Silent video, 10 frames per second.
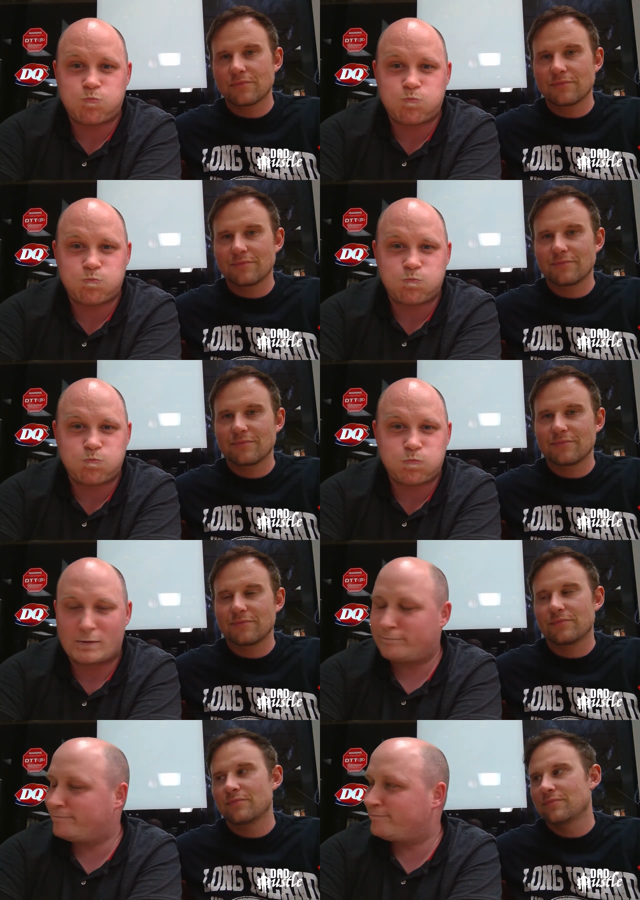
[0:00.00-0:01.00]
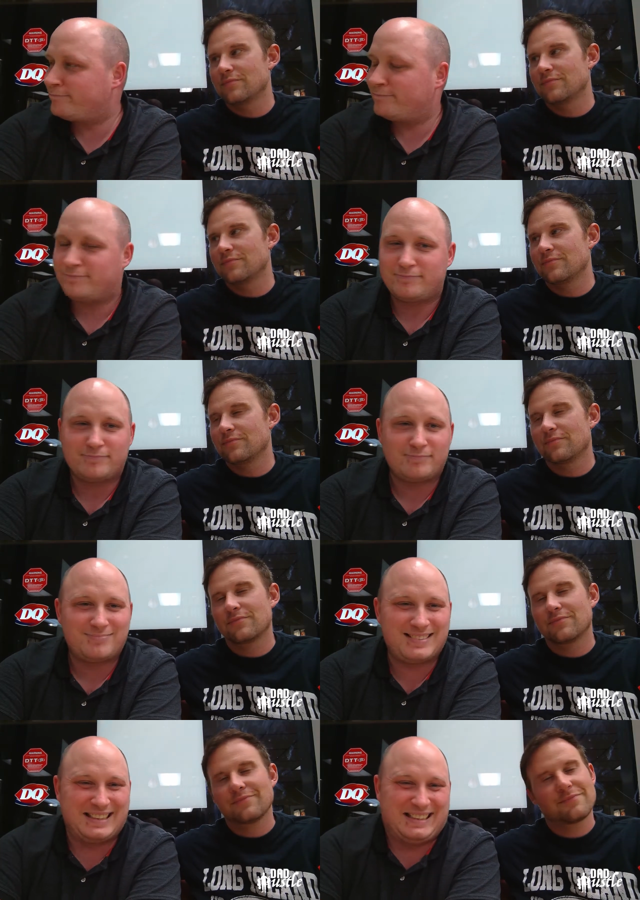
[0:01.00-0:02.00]

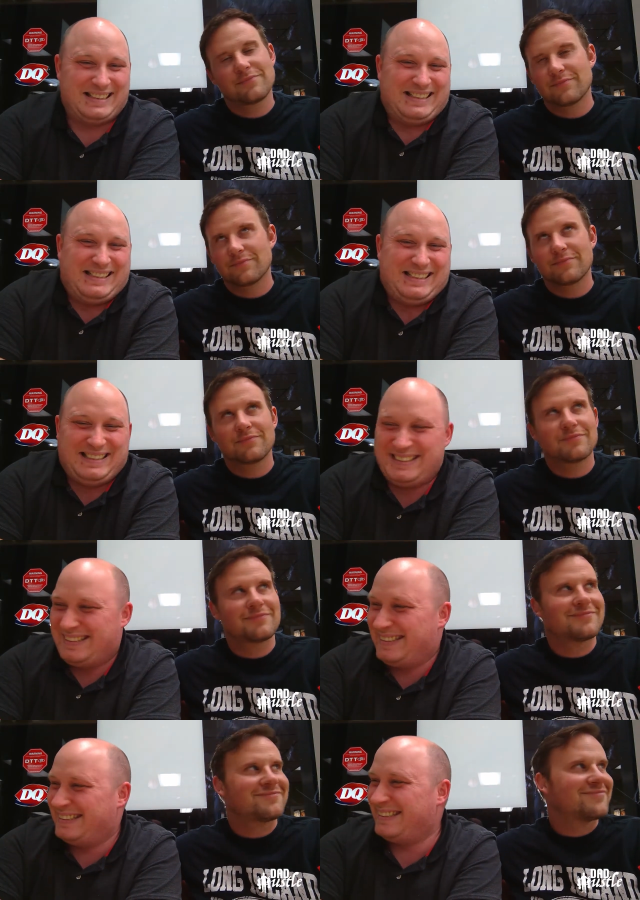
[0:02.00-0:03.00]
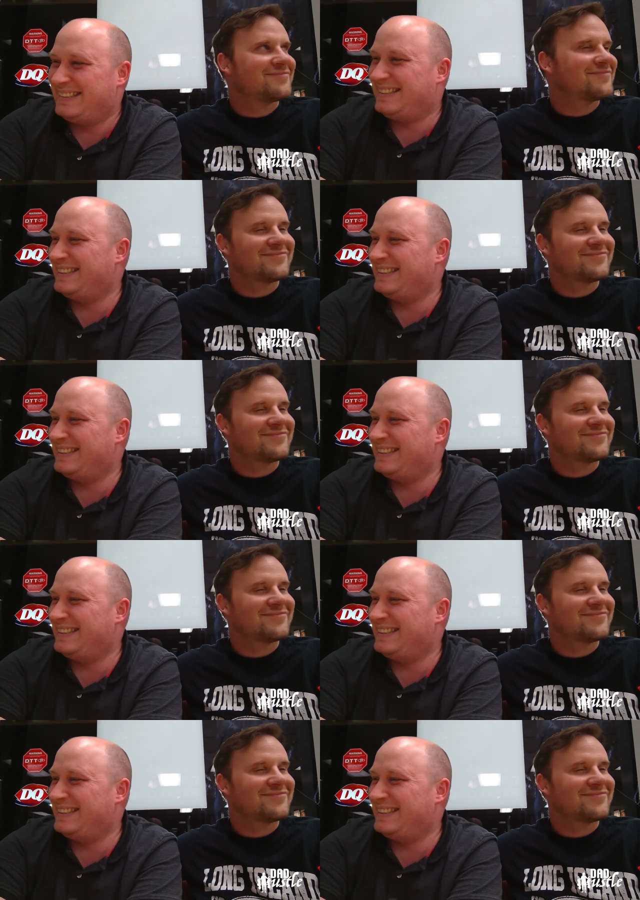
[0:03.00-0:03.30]
[no speech]